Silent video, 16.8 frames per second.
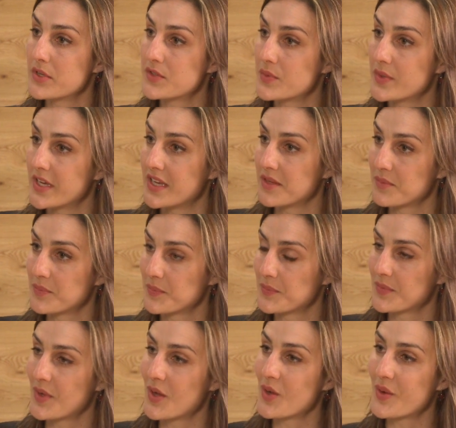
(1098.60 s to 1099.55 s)

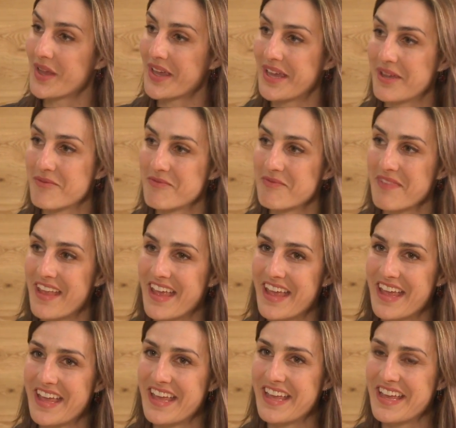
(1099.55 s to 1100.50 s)
between. Okay.
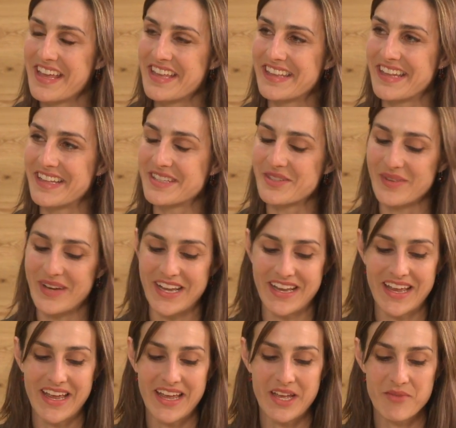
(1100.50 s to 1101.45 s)
That's great.
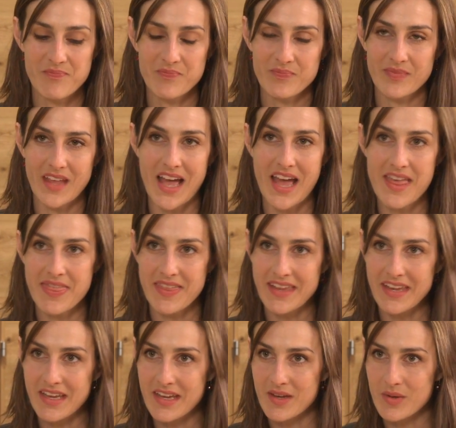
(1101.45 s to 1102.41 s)
I
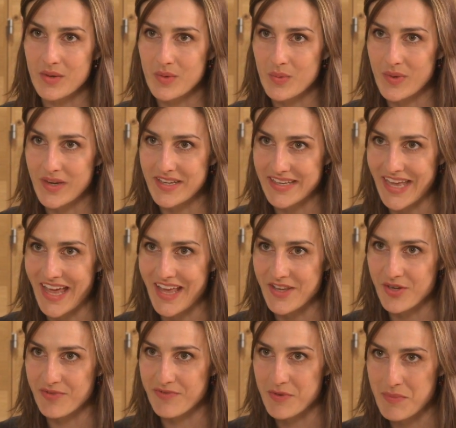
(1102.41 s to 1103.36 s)
think, Wendi Hadd,
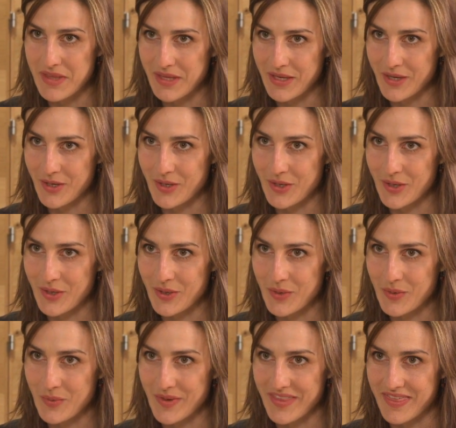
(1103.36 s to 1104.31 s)
you're
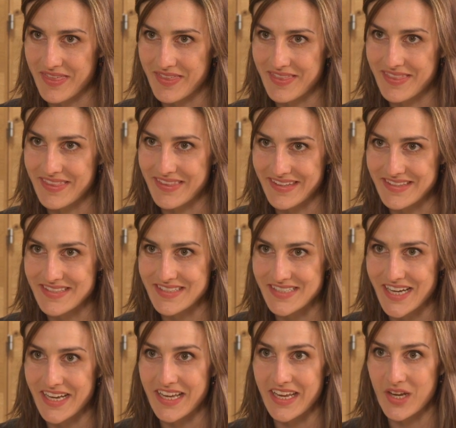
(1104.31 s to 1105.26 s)
familiar with this
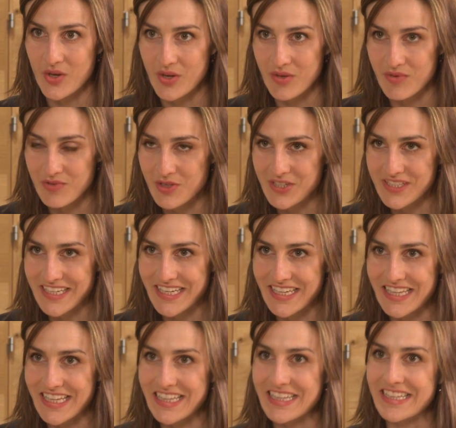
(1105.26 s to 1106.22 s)
study, or you've looked at
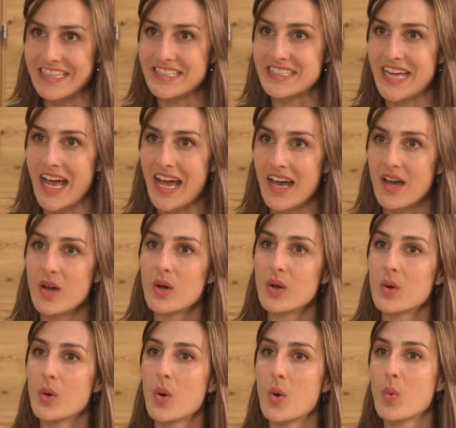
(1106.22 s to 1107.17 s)
it at least.
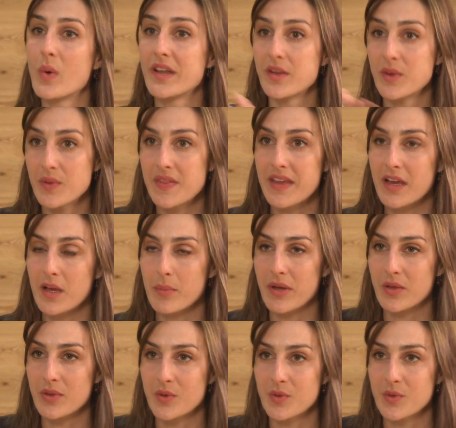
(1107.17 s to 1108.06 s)
What do you think about